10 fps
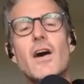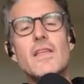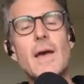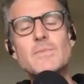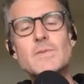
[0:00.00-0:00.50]
I
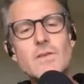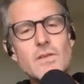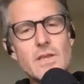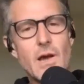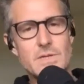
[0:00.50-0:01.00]

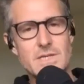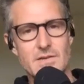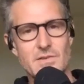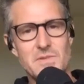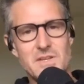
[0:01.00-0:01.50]
absolutely I would
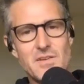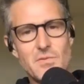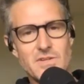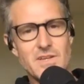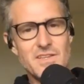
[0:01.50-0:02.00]
tell them that you
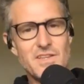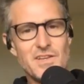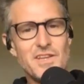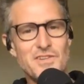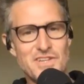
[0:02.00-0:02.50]
were, that
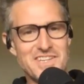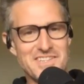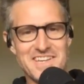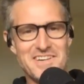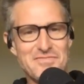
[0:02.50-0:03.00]
you shit
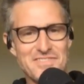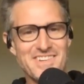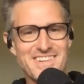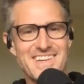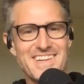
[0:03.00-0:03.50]
yourself.
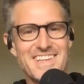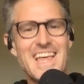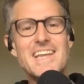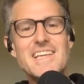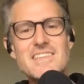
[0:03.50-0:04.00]

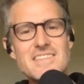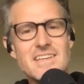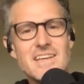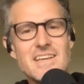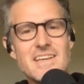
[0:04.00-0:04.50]
That is
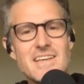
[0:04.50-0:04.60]
why